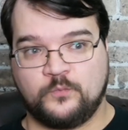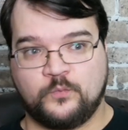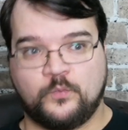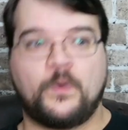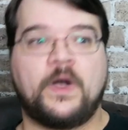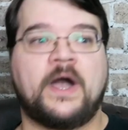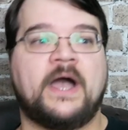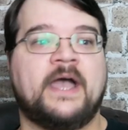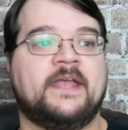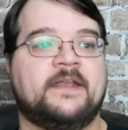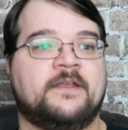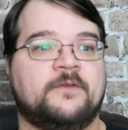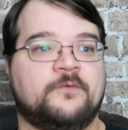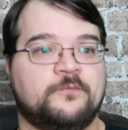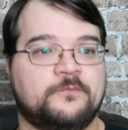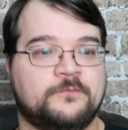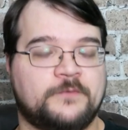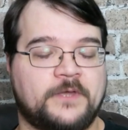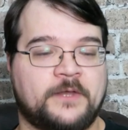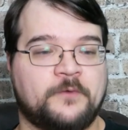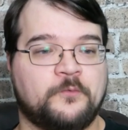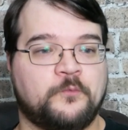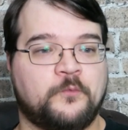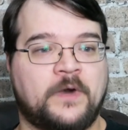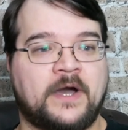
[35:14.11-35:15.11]
wide
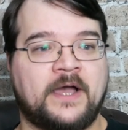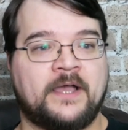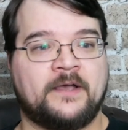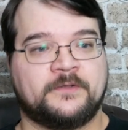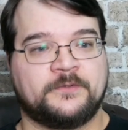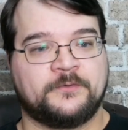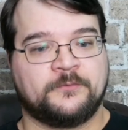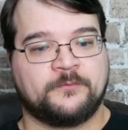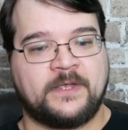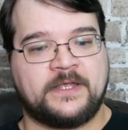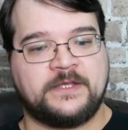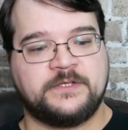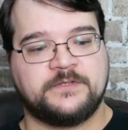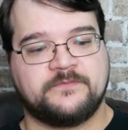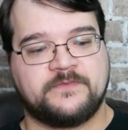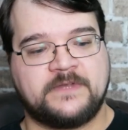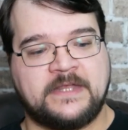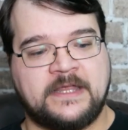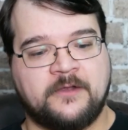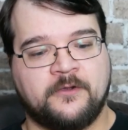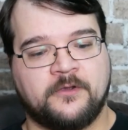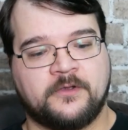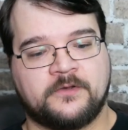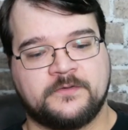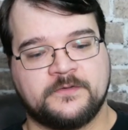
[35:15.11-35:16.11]
and wild range of
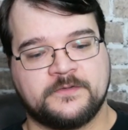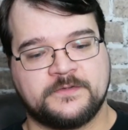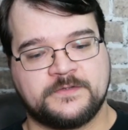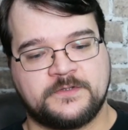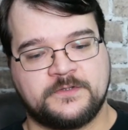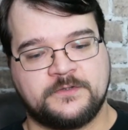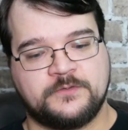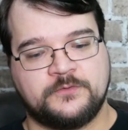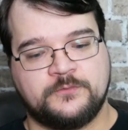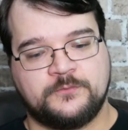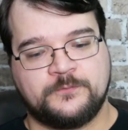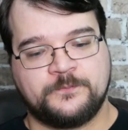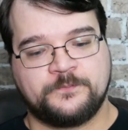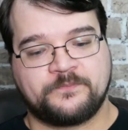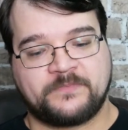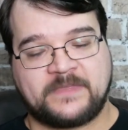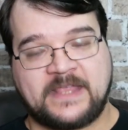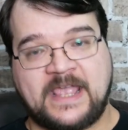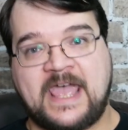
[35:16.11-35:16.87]
characters who